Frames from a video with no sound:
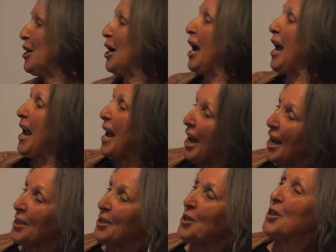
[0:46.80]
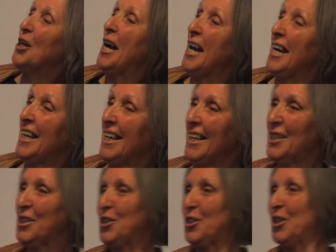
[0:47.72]
Hand crank
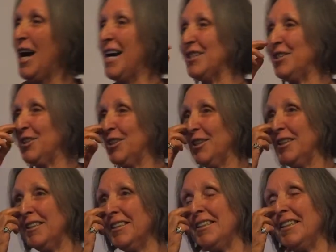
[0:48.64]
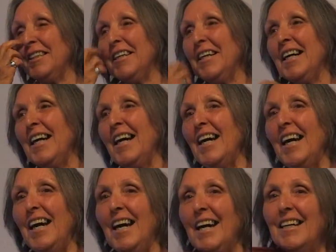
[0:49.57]
extractor.
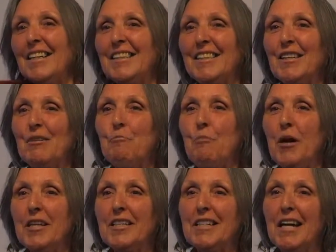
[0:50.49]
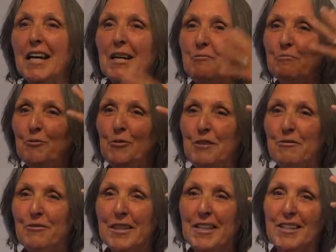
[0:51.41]
And by the time we
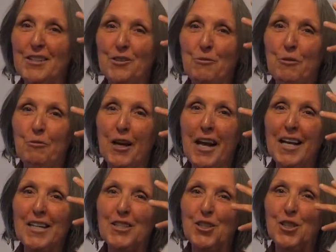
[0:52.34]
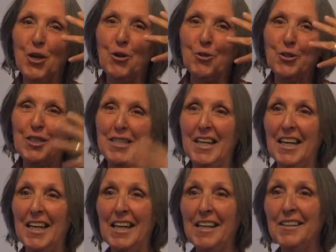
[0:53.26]
finished, we were head to toe
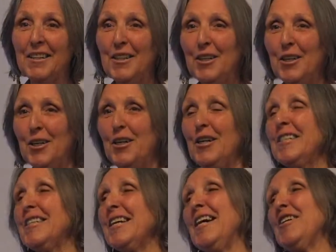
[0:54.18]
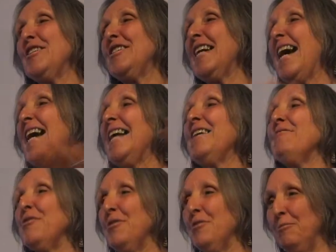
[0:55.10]
sticky. Her entire dining
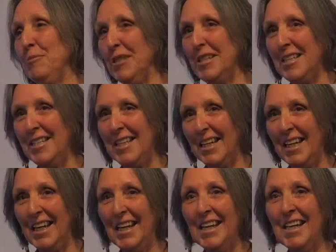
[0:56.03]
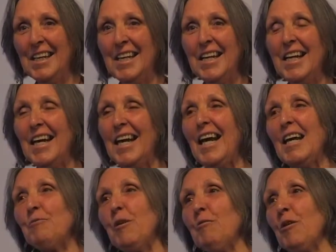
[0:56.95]
room was sticky.
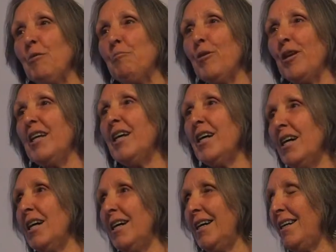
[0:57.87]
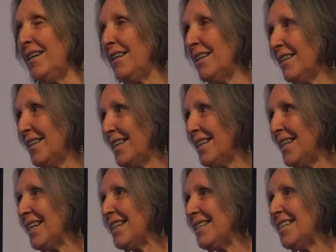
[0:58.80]
And we were pretty high on the
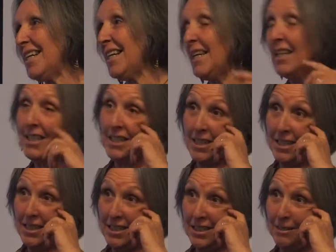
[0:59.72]
nicotine in the